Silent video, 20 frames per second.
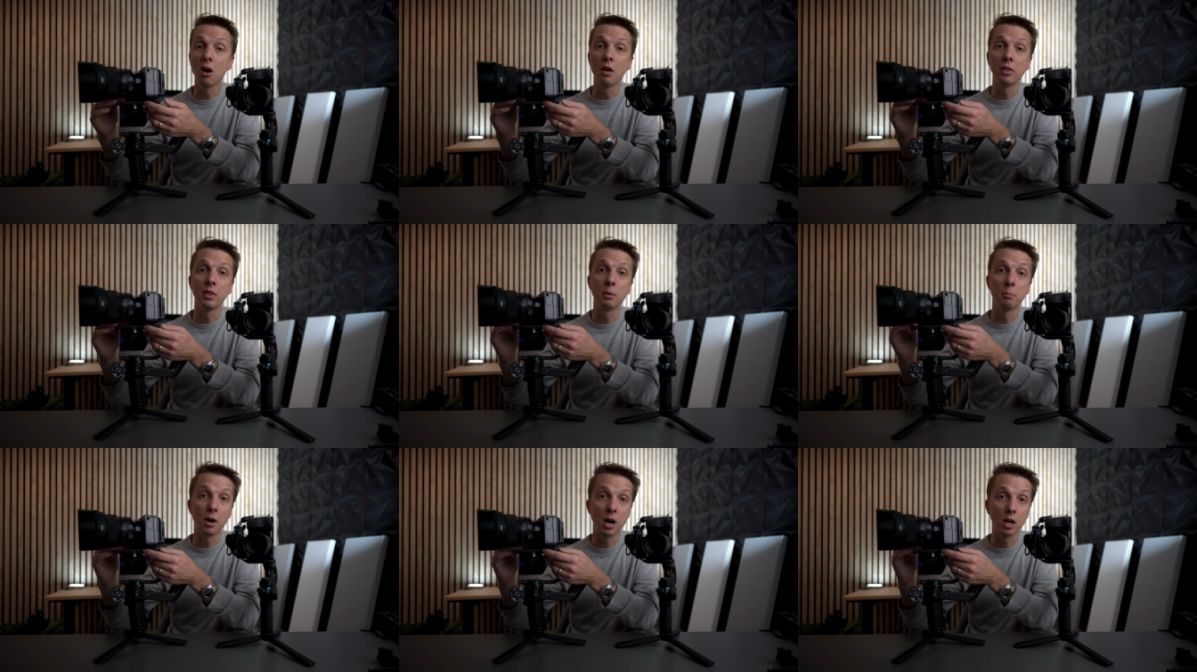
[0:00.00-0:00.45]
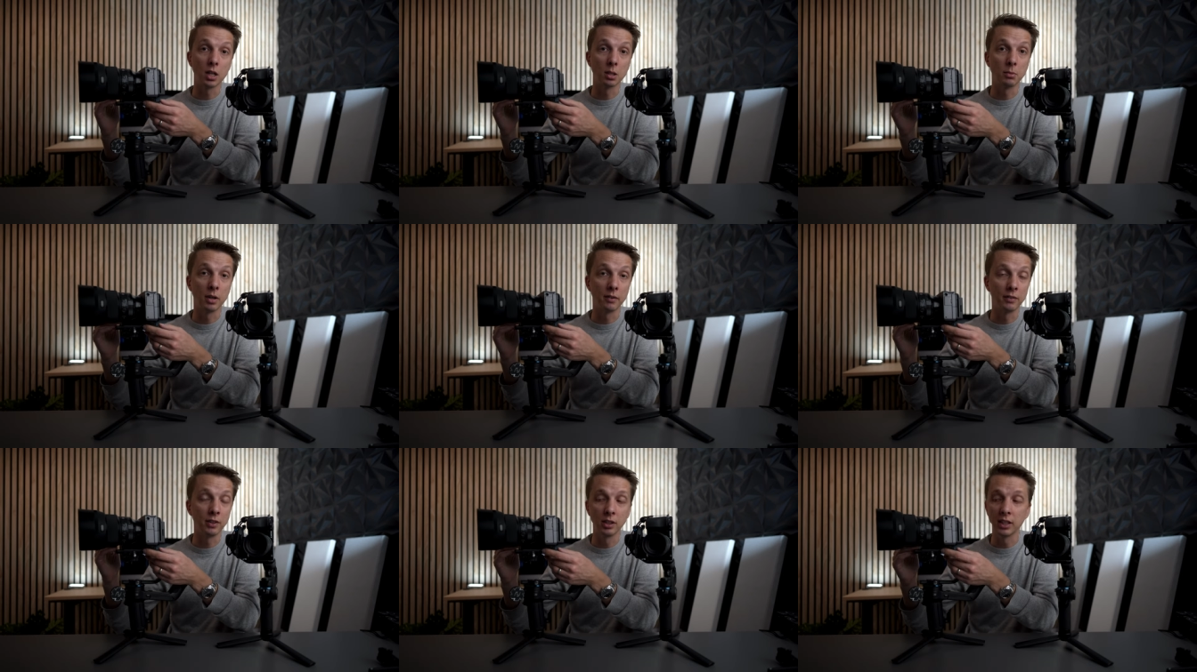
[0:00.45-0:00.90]
on the
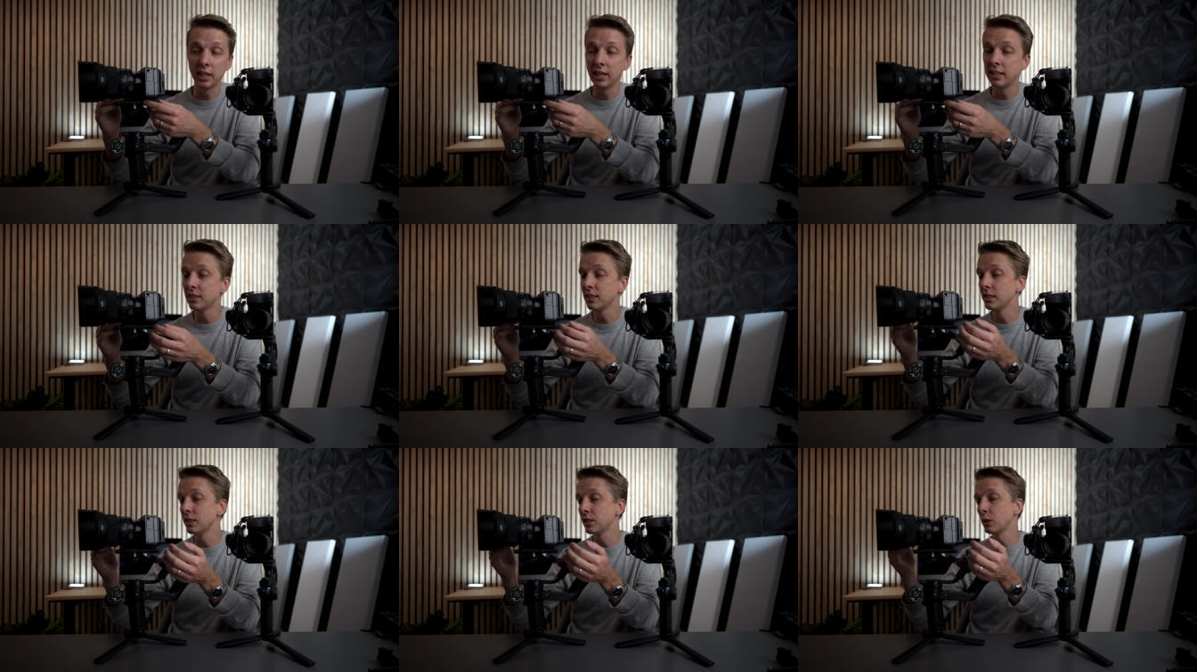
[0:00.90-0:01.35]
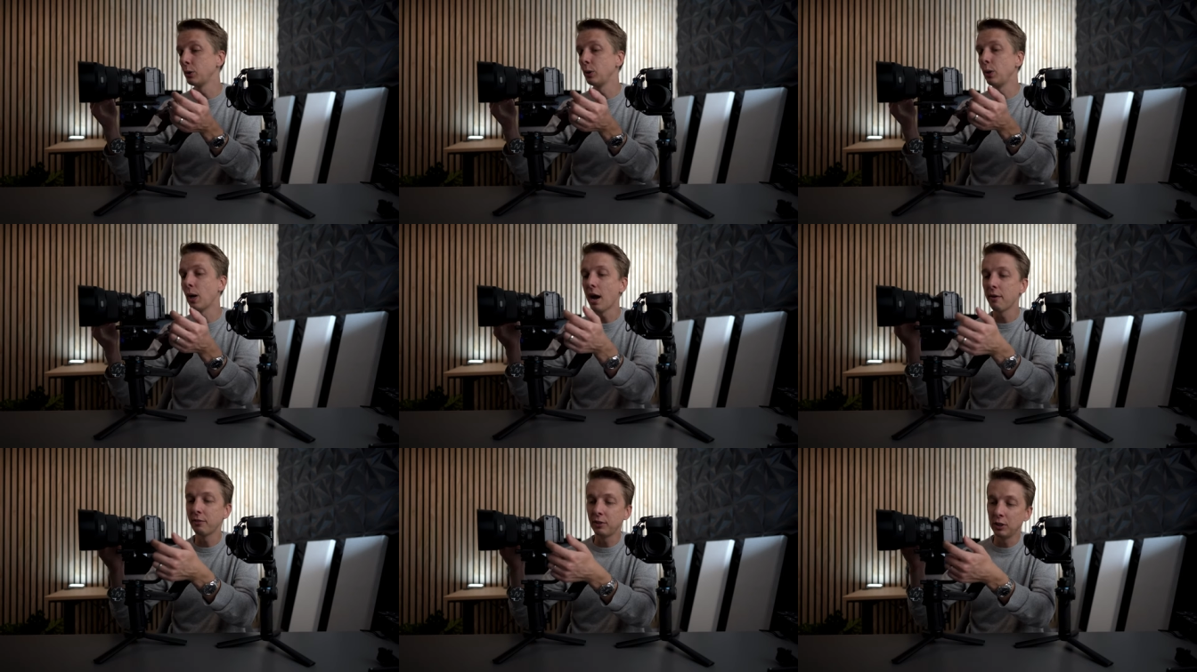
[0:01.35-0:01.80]
bottom of the lens, and so
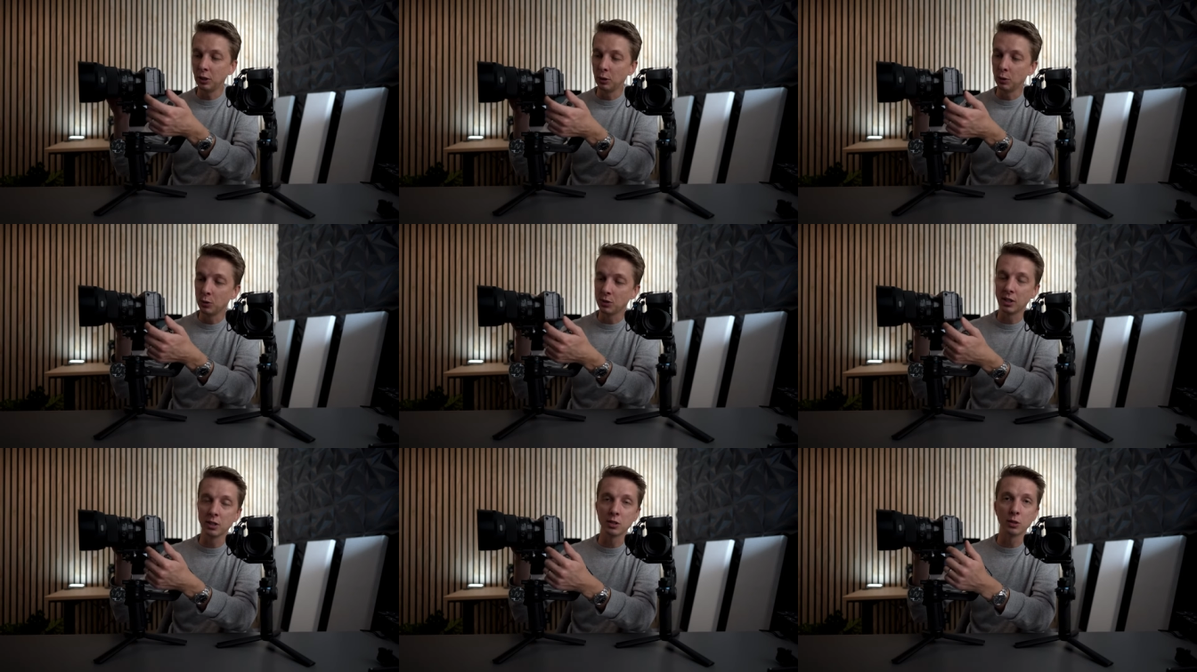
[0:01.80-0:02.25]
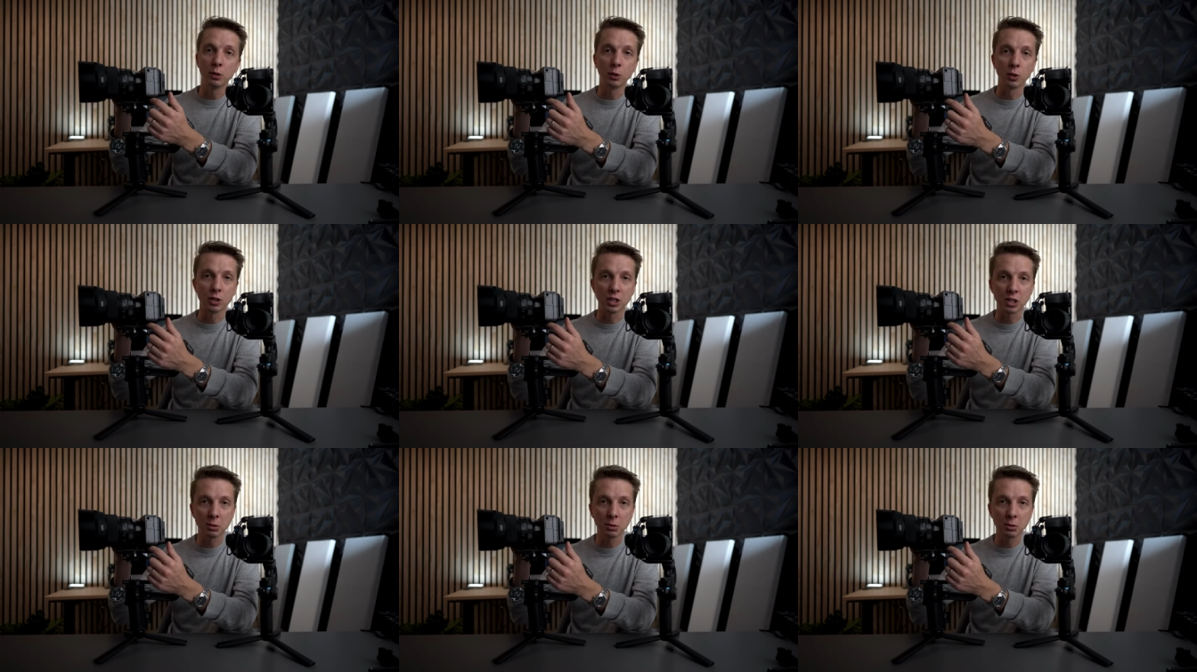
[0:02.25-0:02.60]
you have to use this little